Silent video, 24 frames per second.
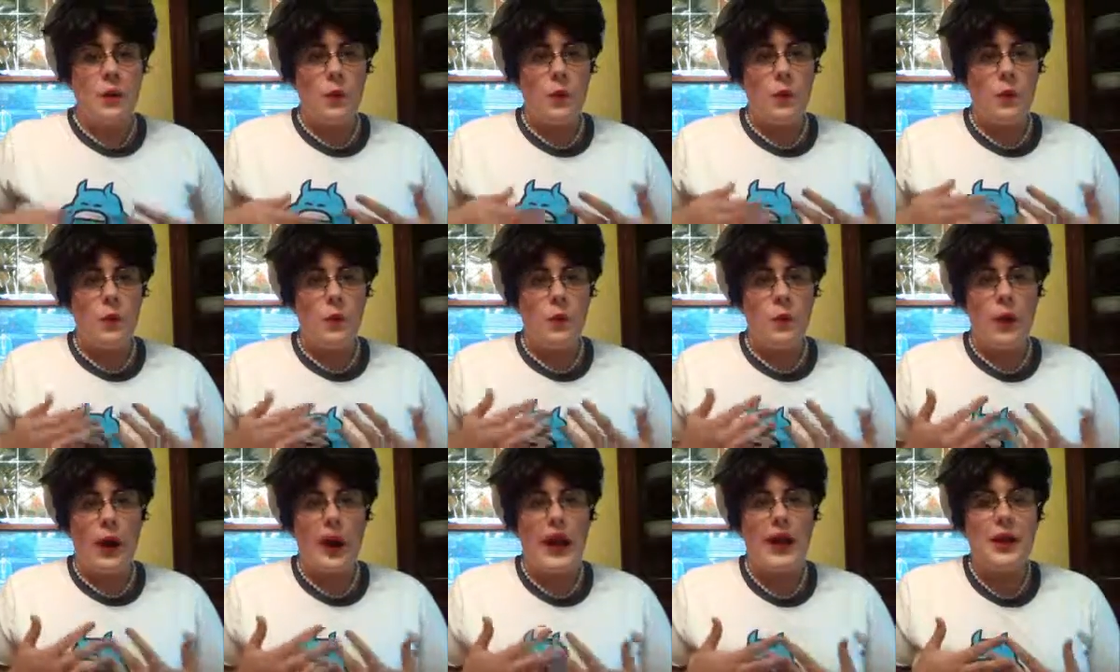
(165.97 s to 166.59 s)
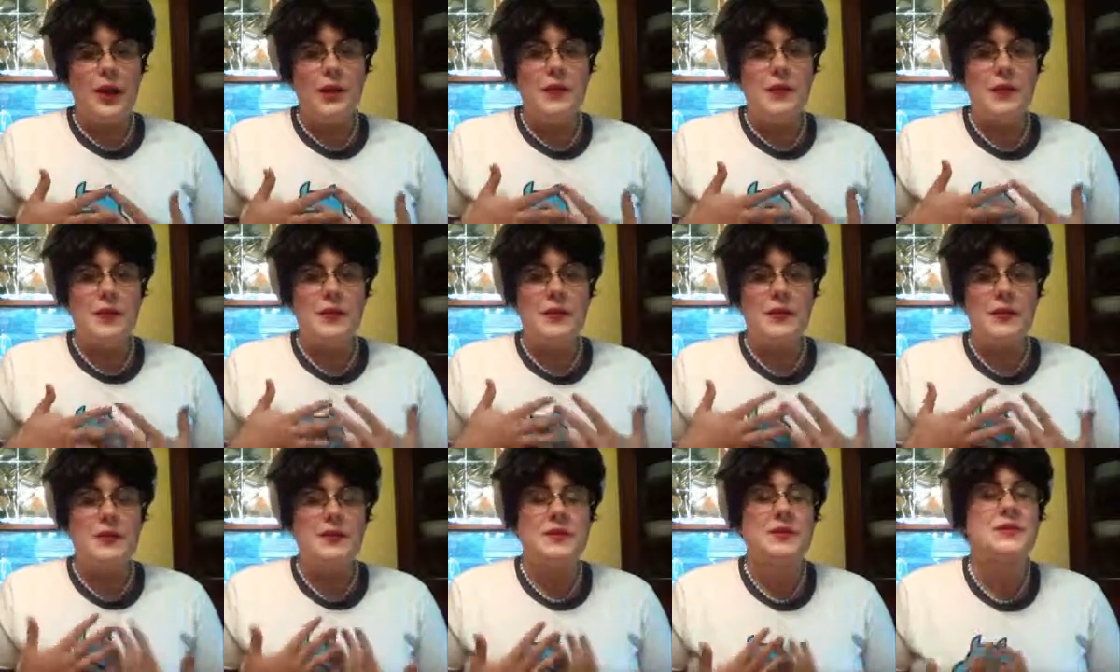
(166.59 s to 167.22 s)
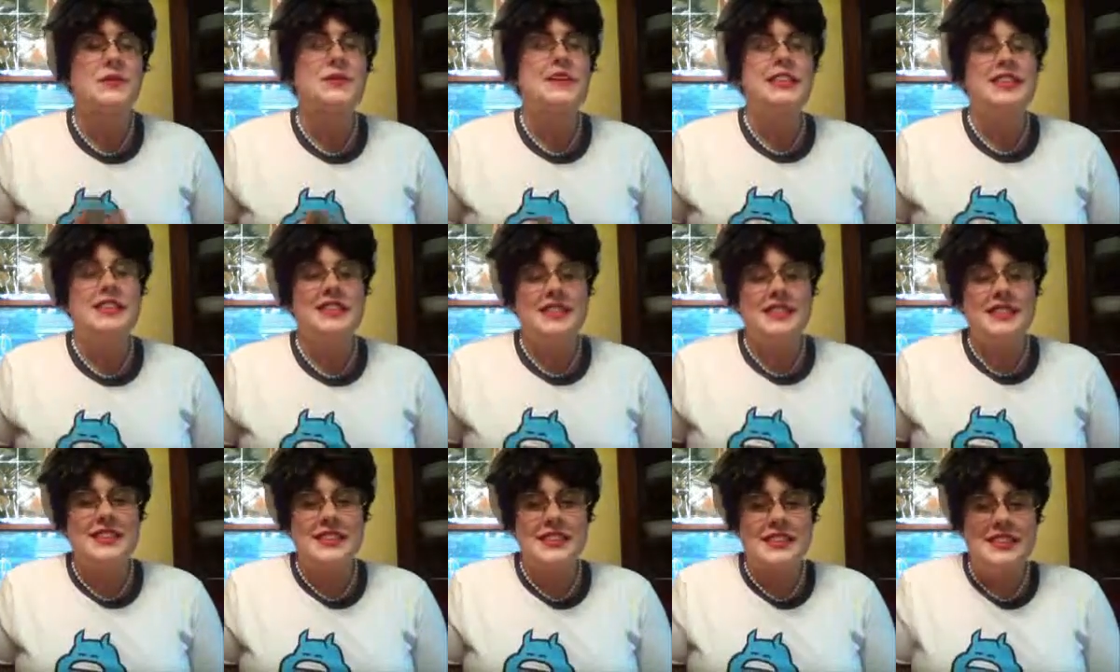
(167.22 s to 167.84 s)
wayward
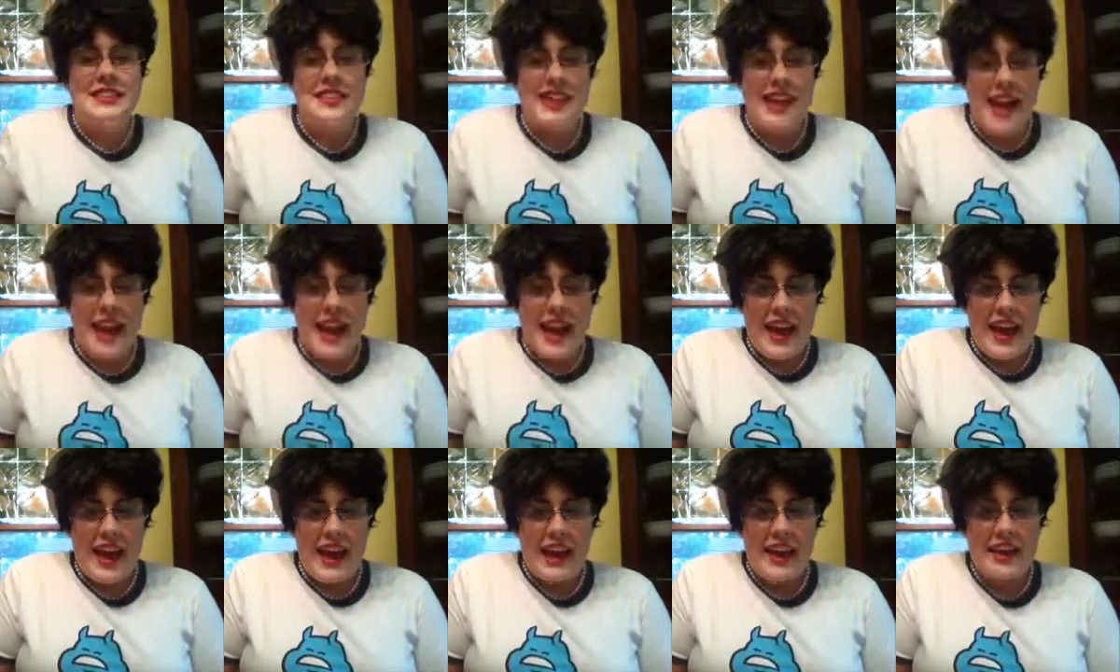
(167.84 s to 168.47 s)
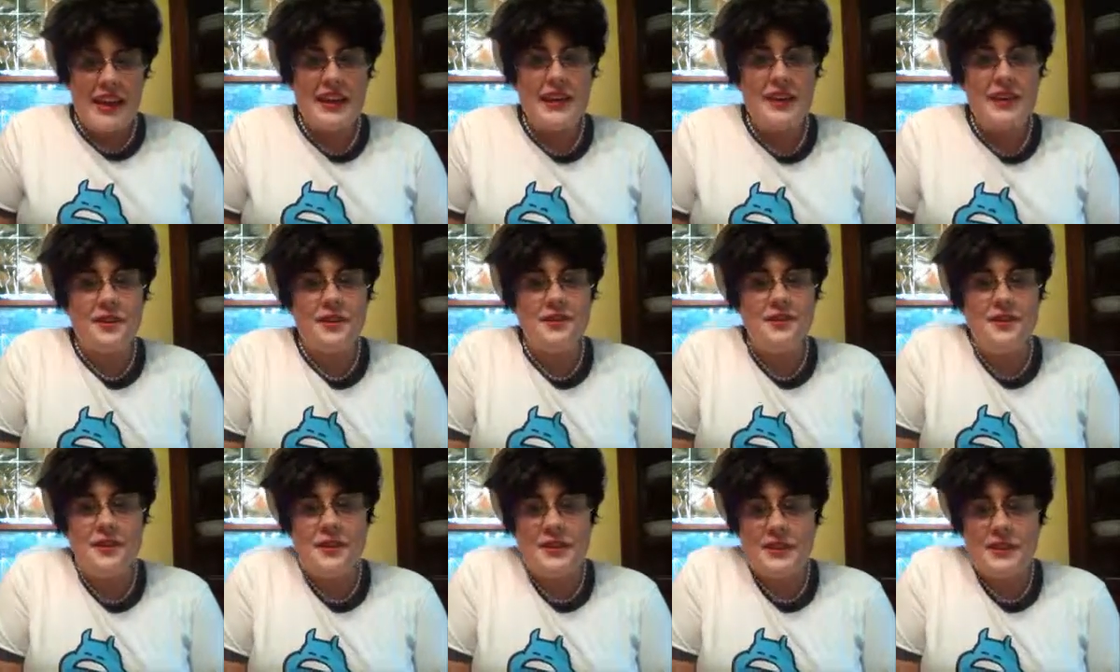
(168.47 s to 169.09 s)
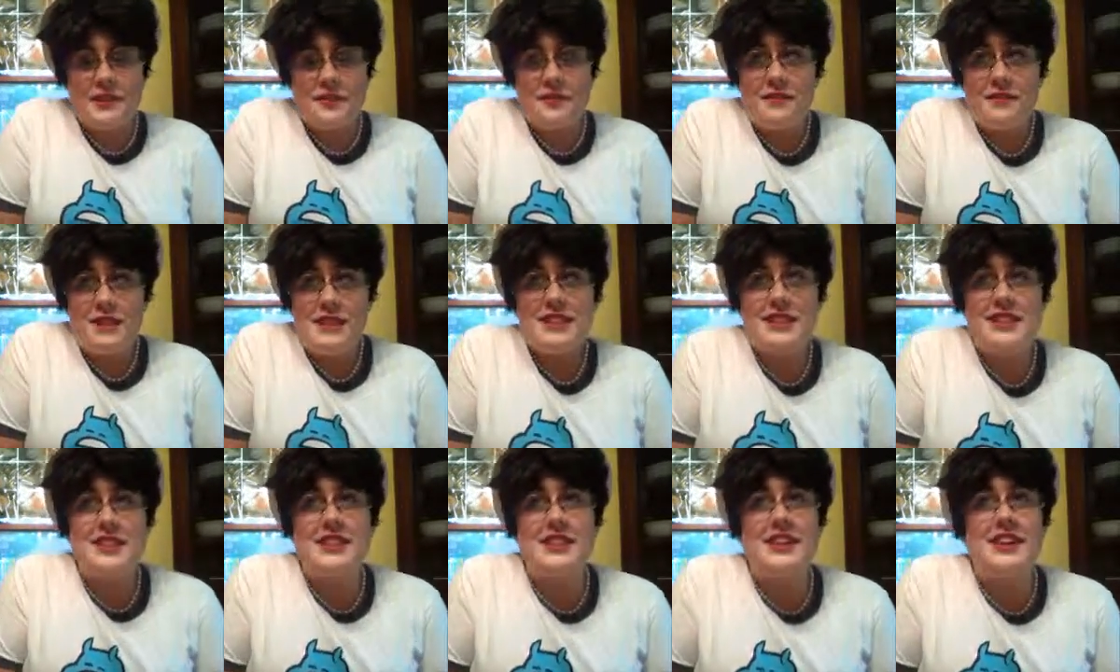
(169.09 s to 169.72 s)
creatures aching for
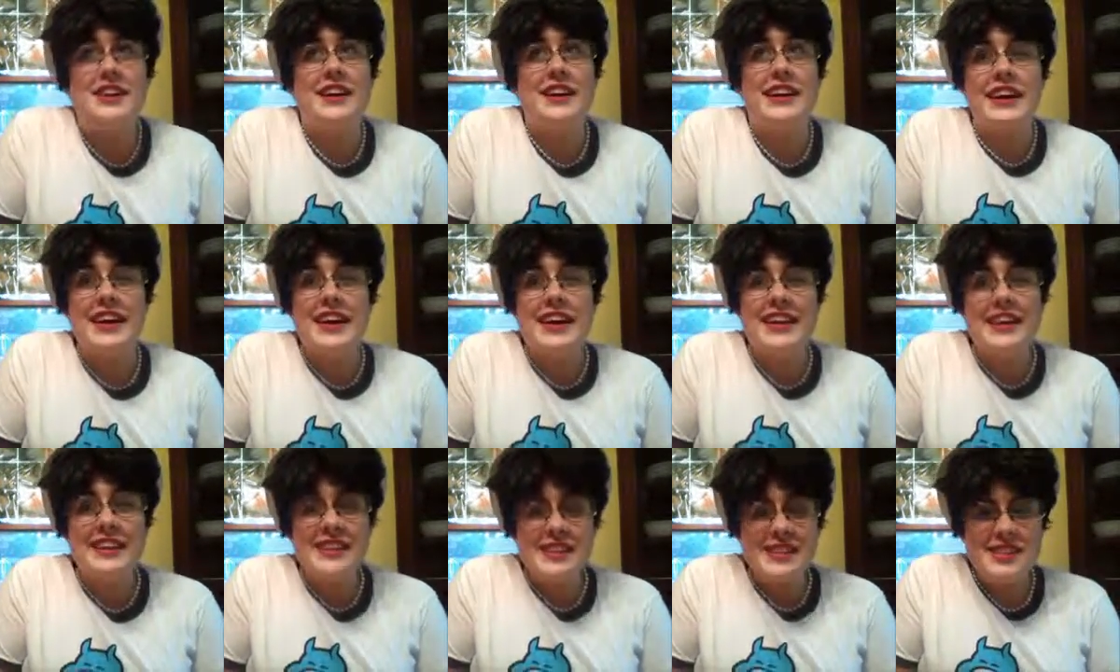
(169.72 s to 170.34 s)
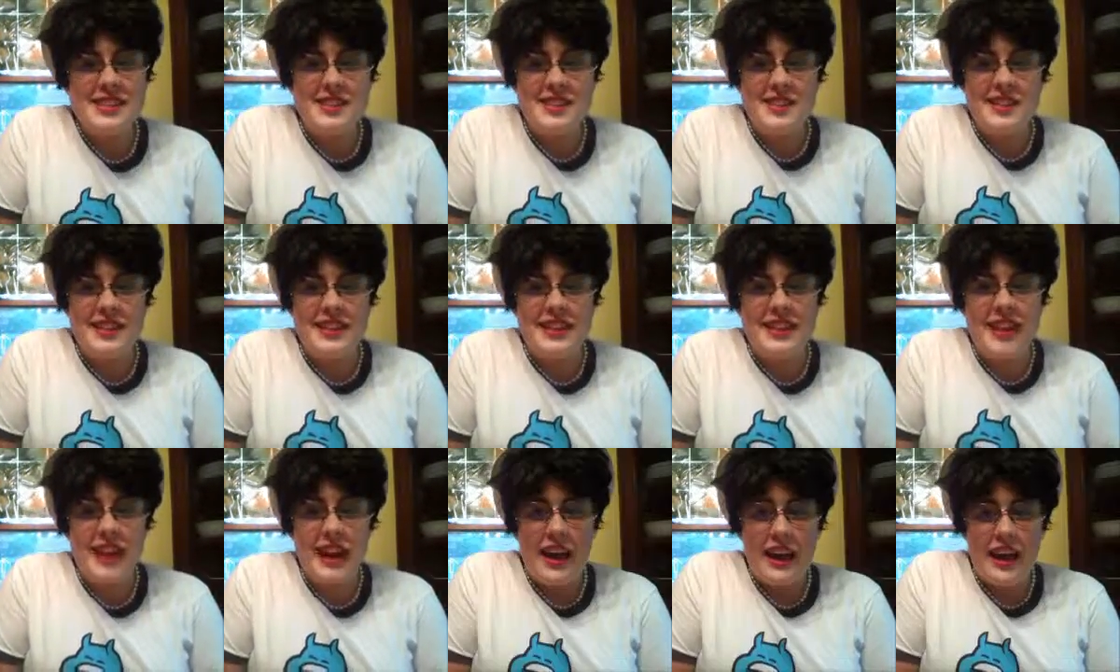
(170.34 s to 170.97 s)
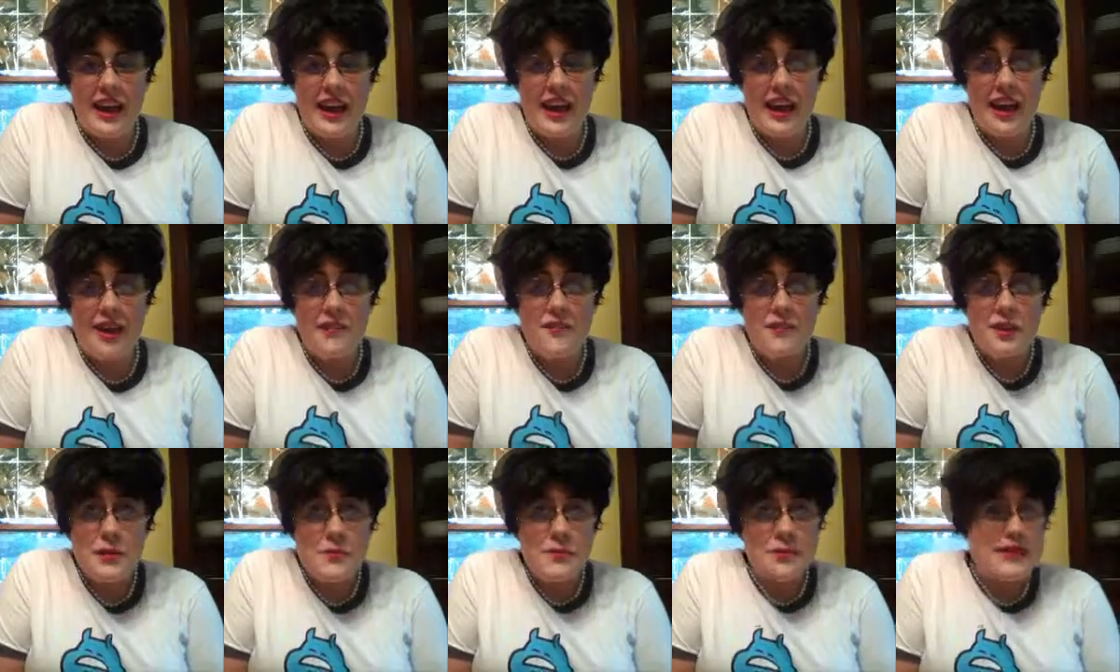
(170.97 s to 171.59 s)
adventure and intrigue
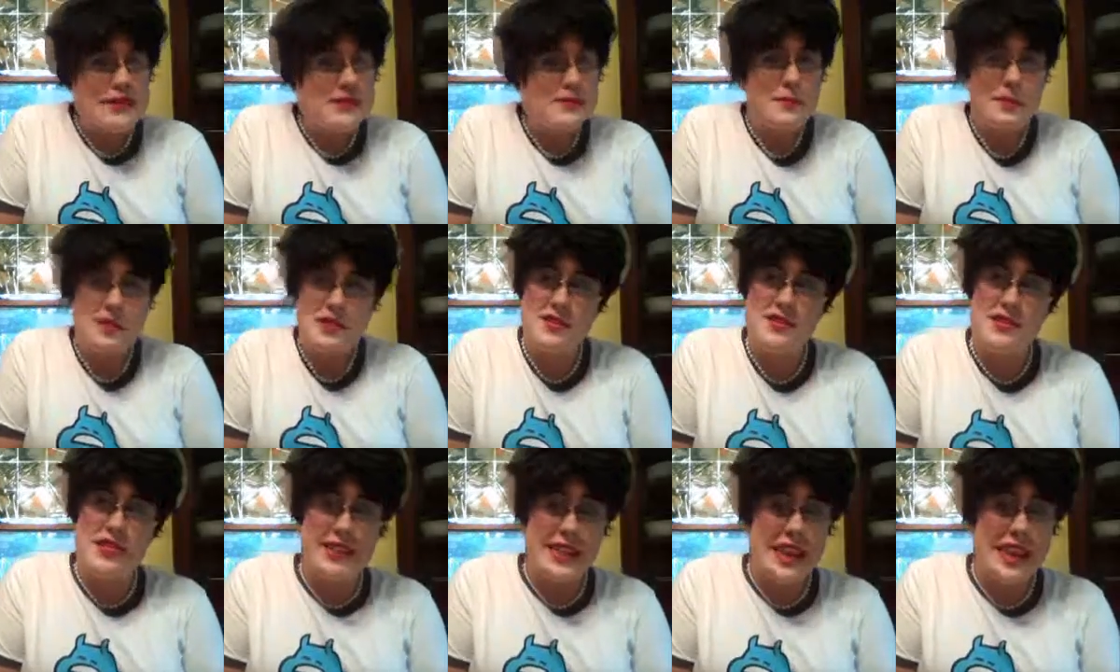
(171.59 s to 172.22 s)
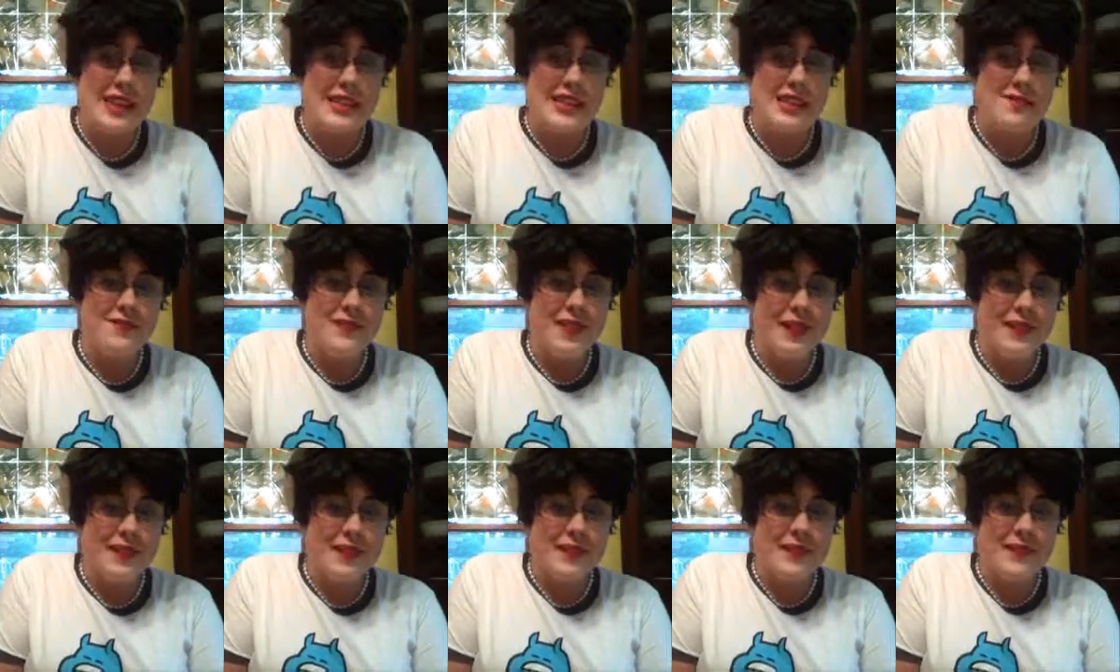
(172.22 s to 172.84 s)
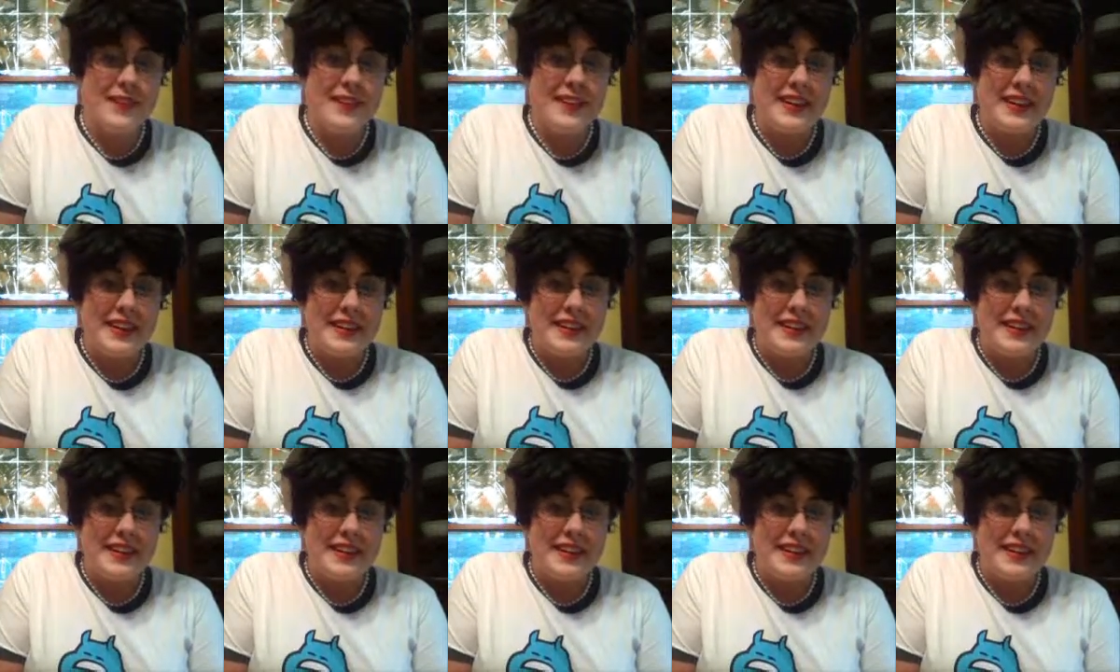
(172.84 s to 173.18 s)
every bit as much as the next fellow.